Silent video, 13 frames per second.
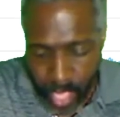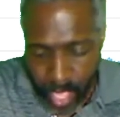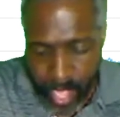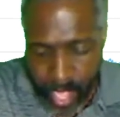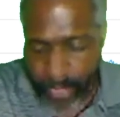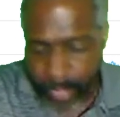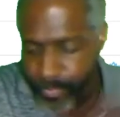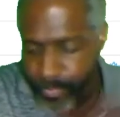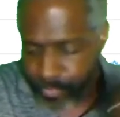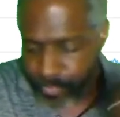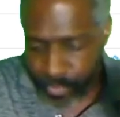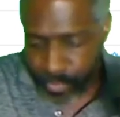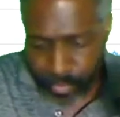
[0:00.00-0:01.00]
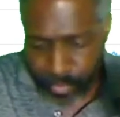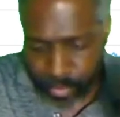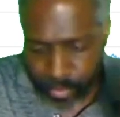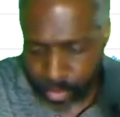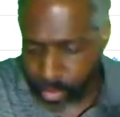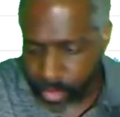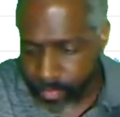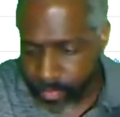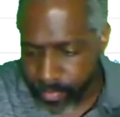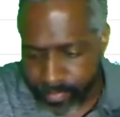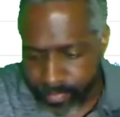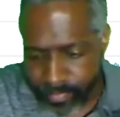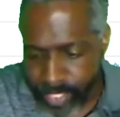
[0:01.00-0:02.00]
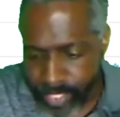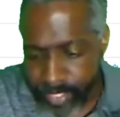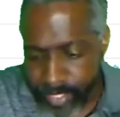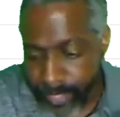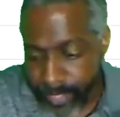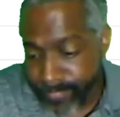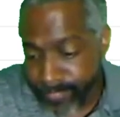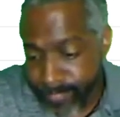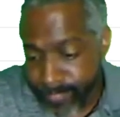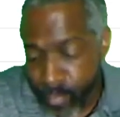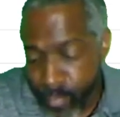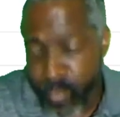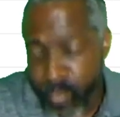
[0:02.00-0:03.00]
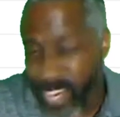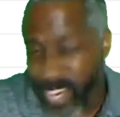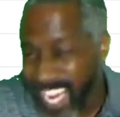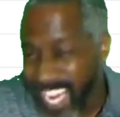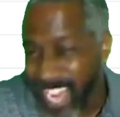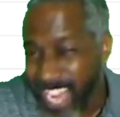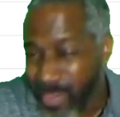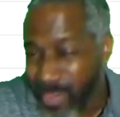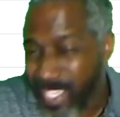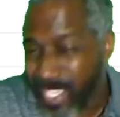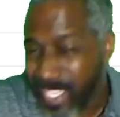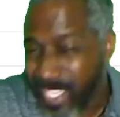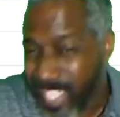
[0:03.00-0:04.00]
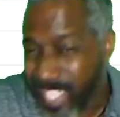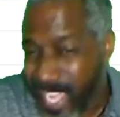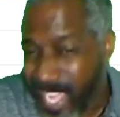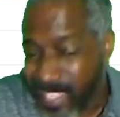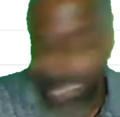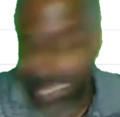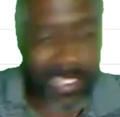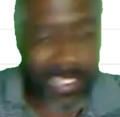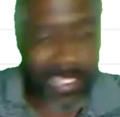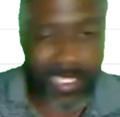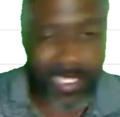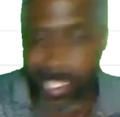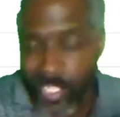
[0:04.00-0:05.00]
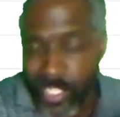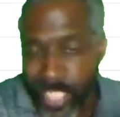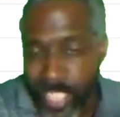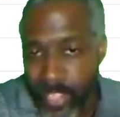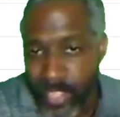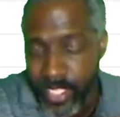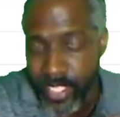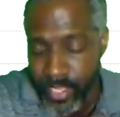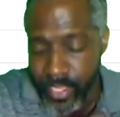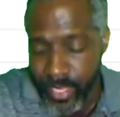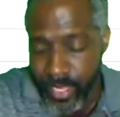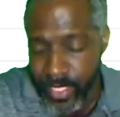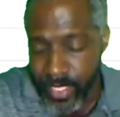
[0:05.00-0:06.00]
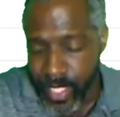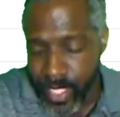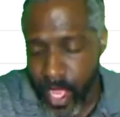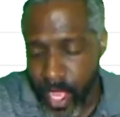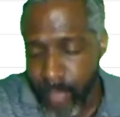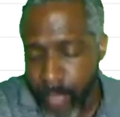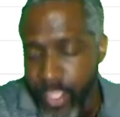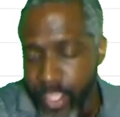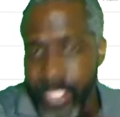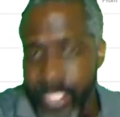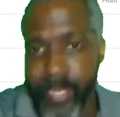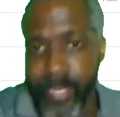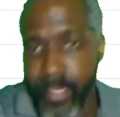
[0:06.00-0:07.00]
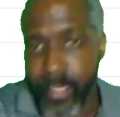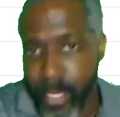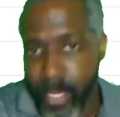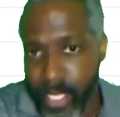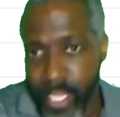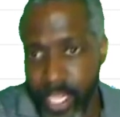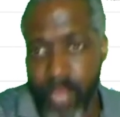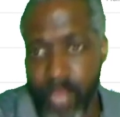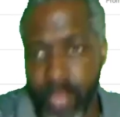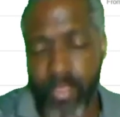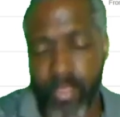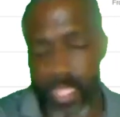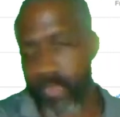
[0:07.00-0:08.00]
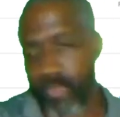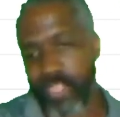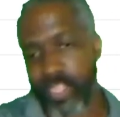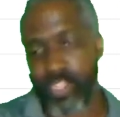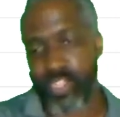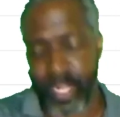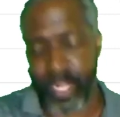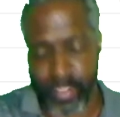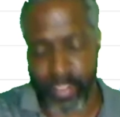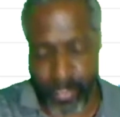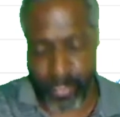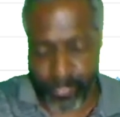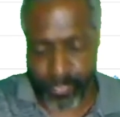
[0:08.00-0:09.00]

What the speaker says: And just we're not quite seeing that, just how this year is, but this has been a building year, that retracement.